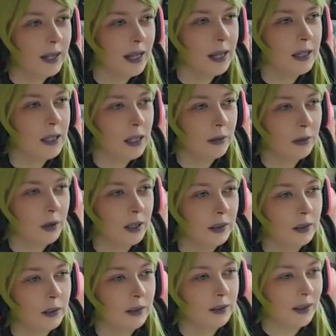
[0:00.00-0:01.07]
hell yeah, right in
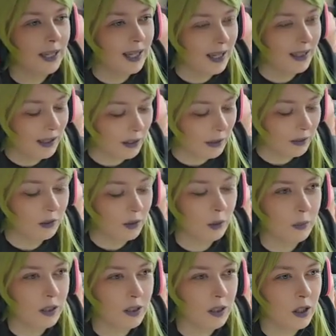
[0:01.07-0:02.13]
the leg. Oh
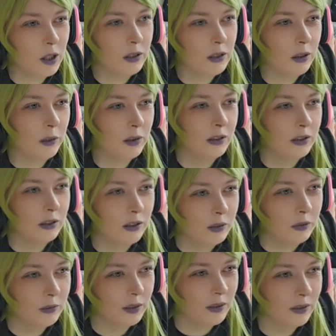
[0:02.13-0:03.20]
my god, that was so
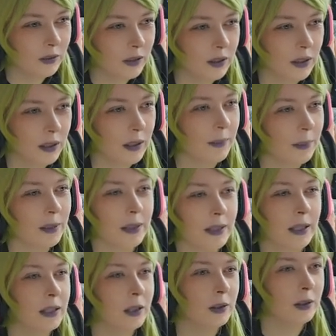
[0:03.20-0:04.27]
fun. Right,
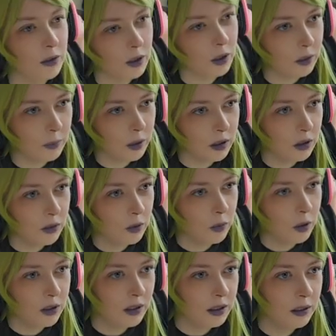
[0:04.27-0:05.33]
thank you very much for
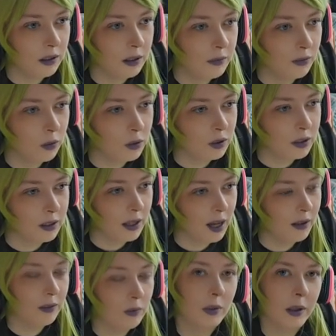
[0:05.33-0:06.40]
watching, everyone.
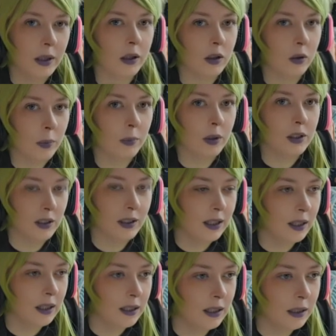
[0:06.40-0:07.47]
I really do
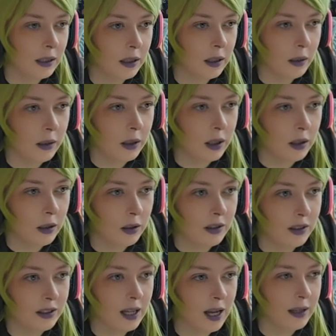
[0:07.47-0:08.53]
appreciate it. Look at those
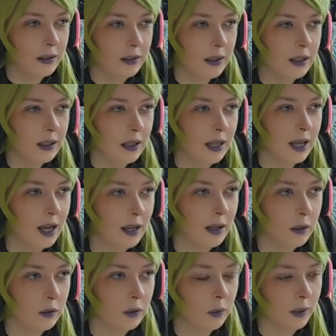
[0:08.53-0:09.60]
stats. Look at that.
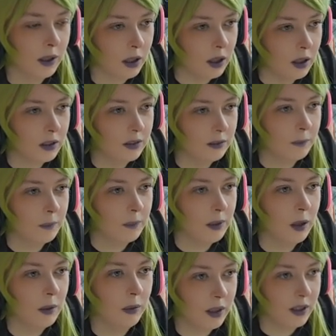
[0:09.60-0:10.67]
Oh my gosh.
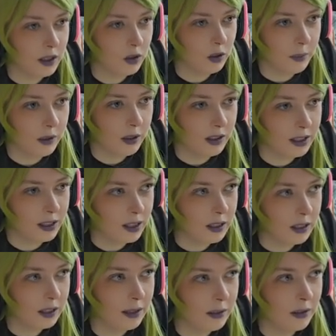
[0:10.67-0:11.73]
I really do appreciate it,
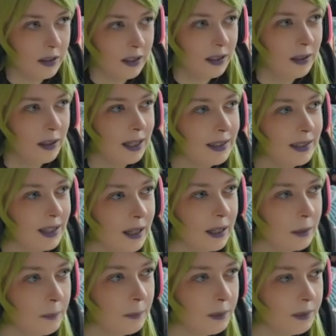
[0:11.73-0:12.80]
and I will see you next
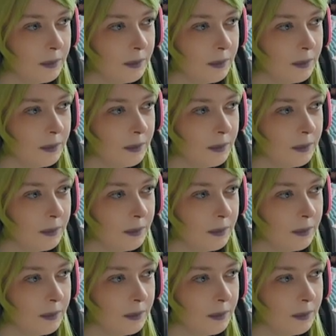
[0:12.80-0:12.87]
time.